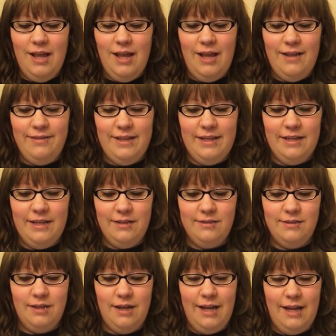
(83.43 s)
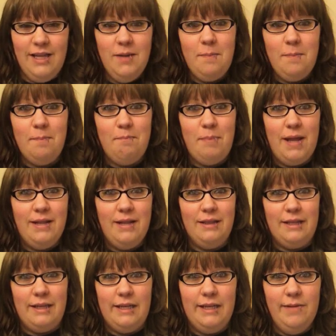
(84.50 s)
And then I like Ben
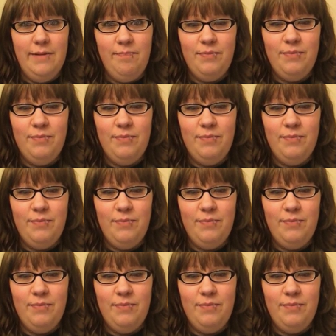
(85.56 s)
Lee.